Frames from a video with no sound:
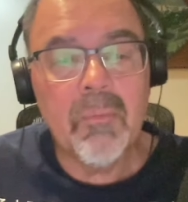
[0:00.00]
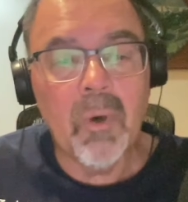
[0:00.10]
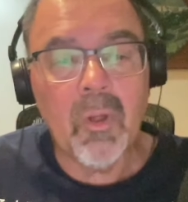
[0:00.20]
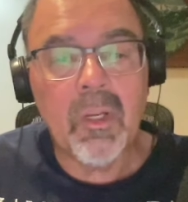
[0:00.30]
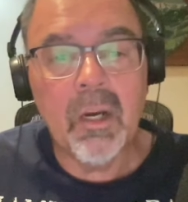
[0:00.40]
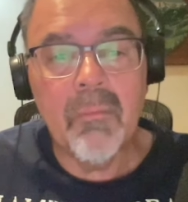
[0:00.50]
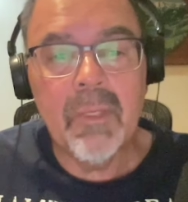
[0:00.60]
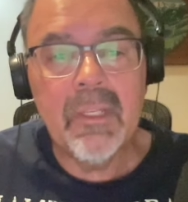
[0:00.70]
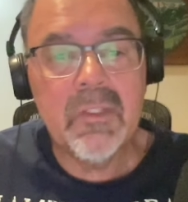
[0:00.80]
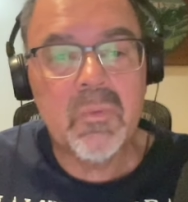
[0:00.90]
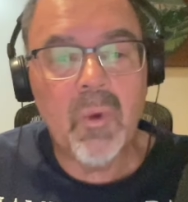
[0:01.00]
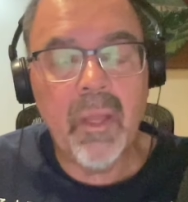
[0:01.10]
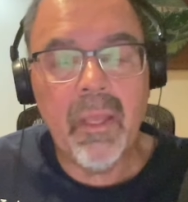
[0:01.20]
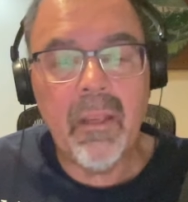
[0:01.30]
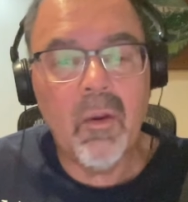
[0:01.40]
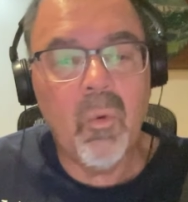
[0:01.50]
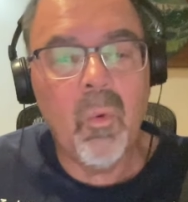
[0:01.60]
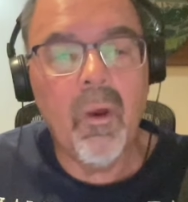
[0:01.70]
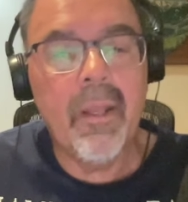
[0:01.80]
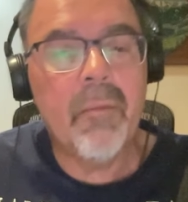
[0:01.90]
ball come his way
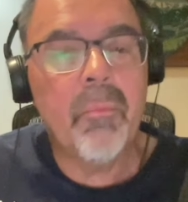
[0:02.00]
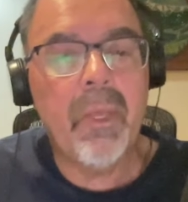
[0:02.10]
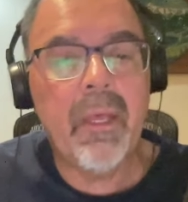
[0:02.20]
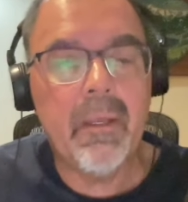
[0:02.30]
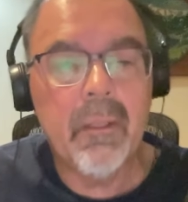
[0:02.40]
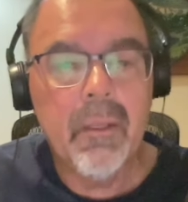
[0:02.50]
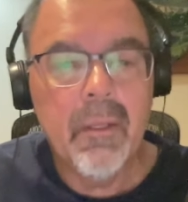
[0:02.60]
quite a bit